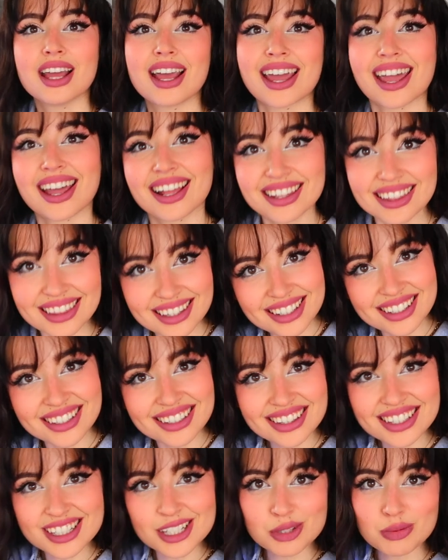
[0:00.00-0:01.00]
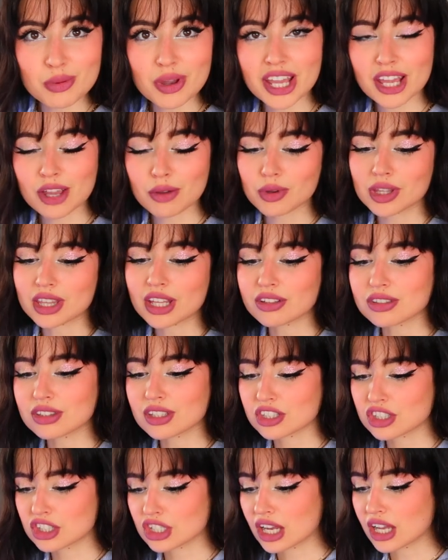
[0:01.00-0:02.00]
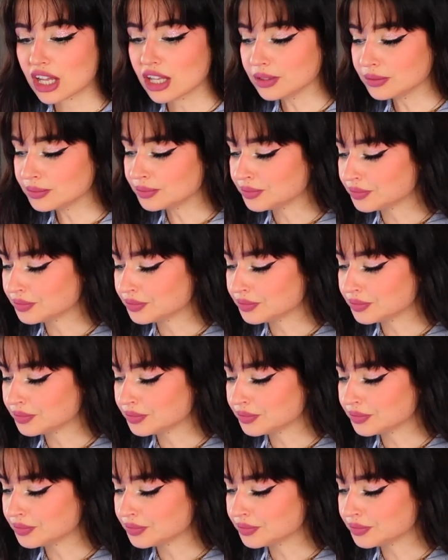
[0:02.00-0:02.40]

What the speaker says: healthier this way without the gel.